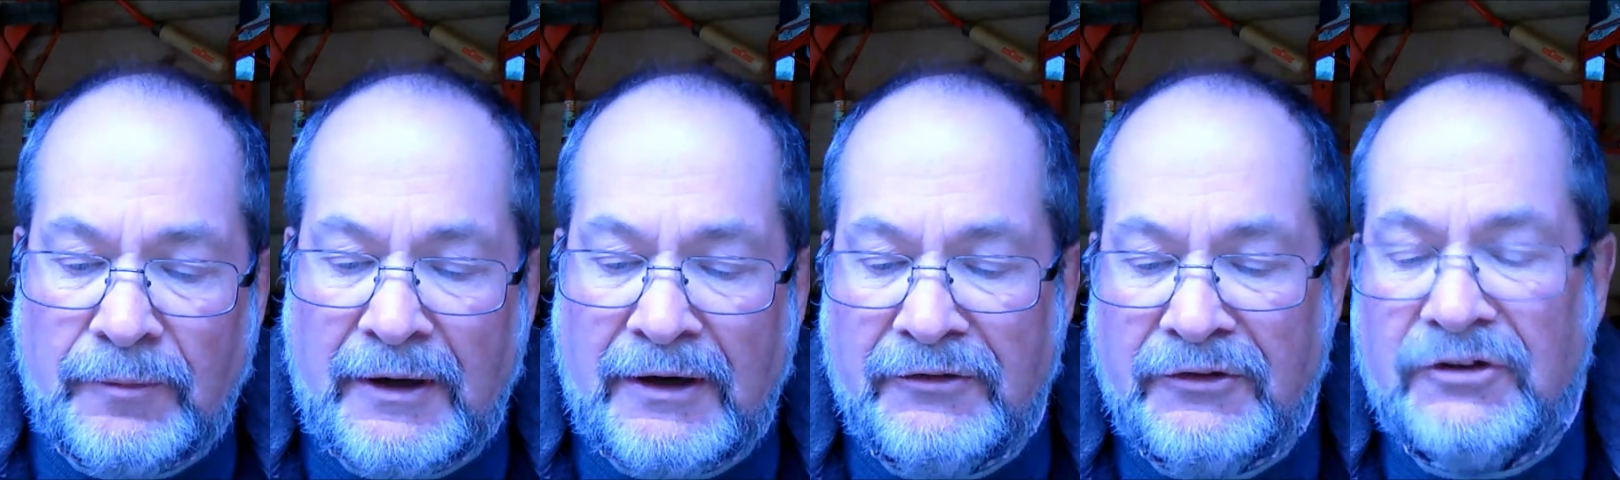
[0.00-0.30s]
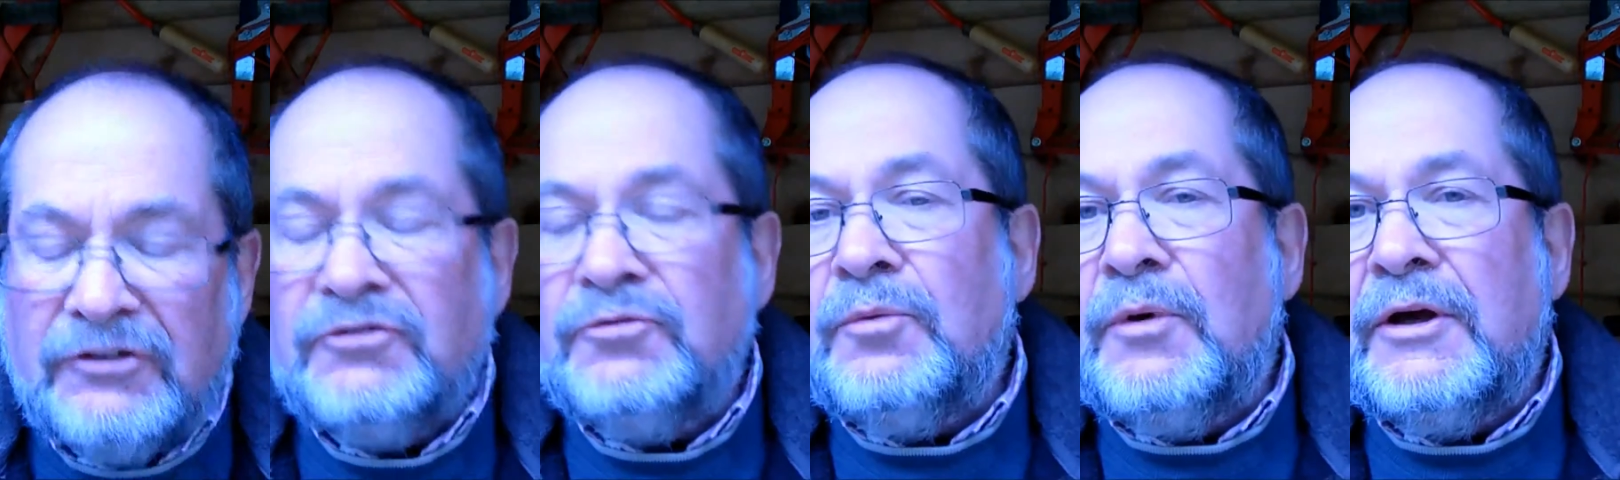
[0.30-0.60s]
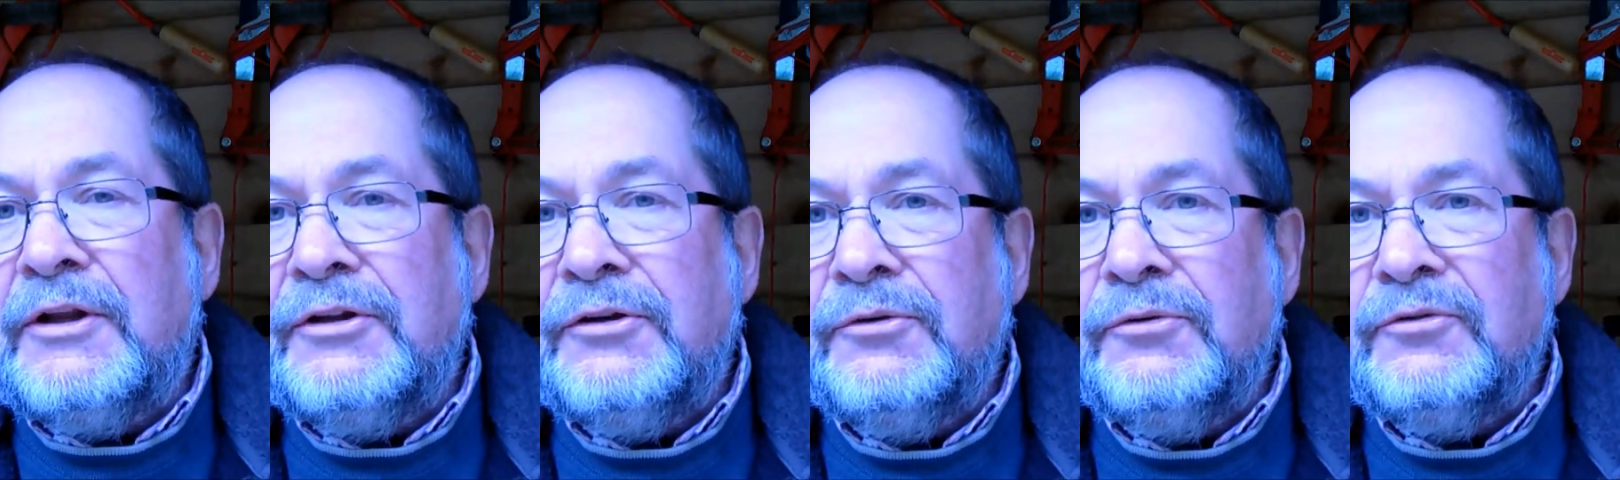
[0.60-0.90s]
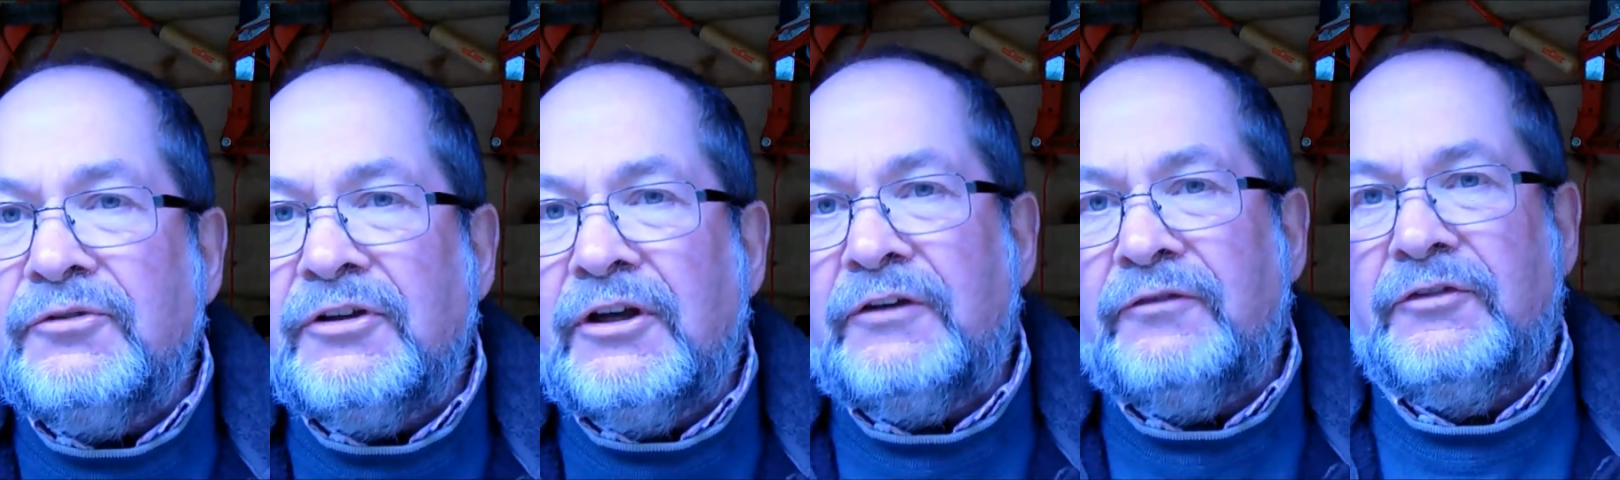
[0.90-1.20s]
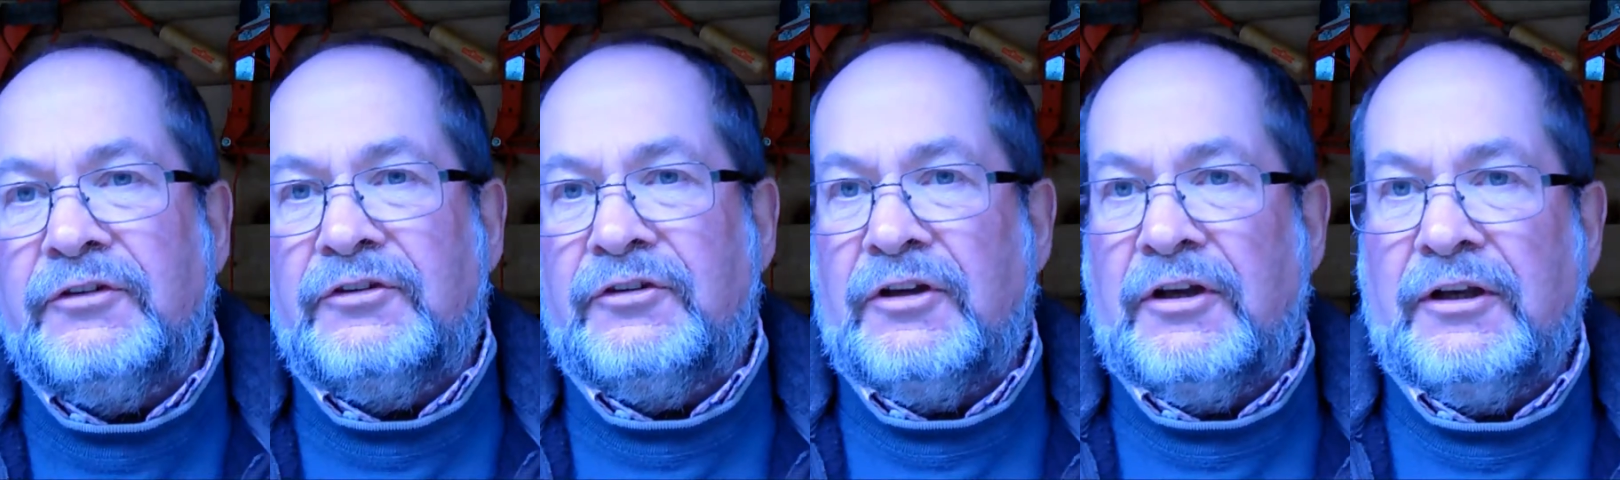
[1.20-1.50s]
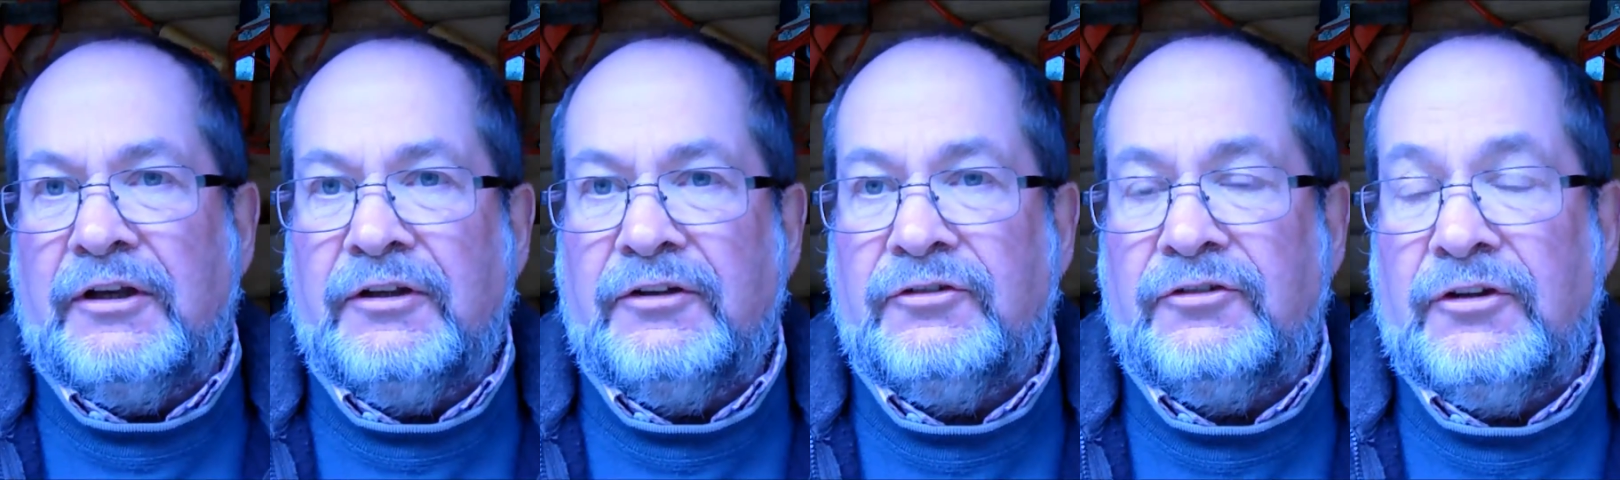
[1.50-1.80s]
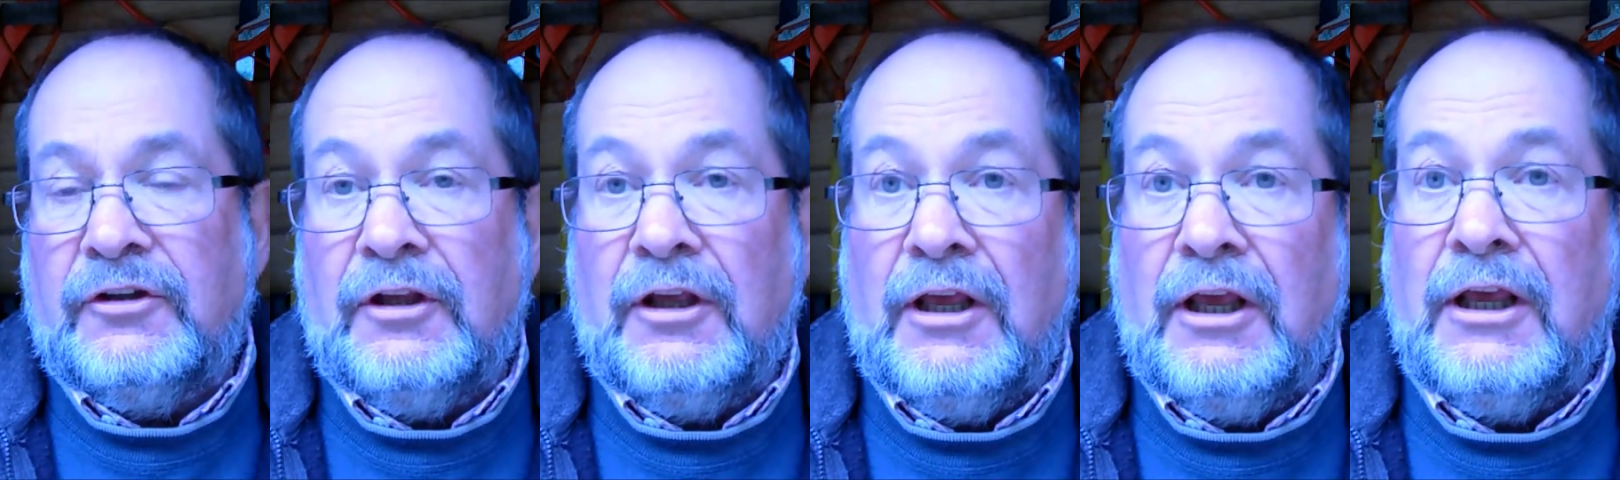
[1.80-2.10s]
about this one who was
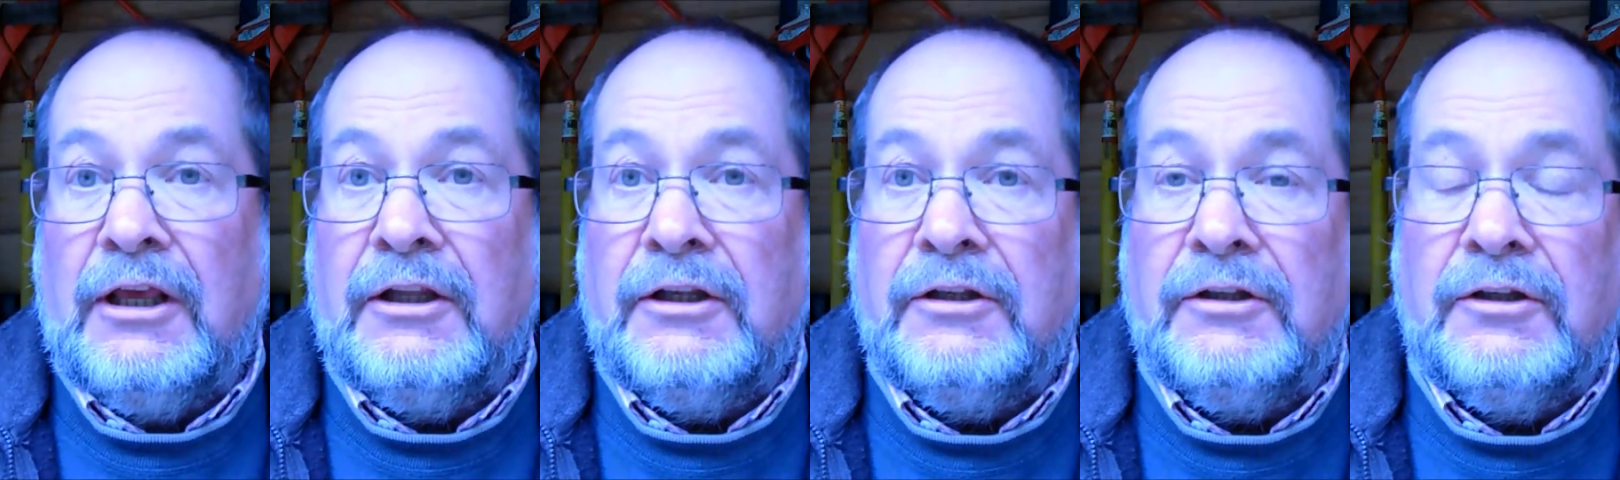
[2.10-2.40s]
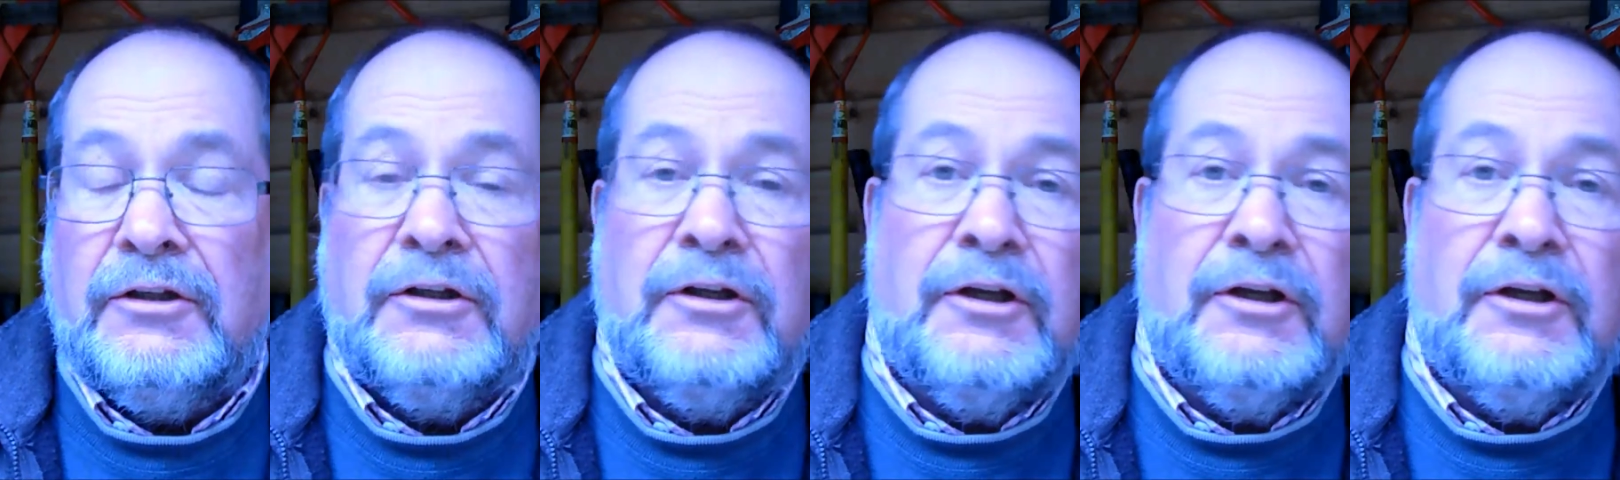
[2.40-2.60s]
advertised in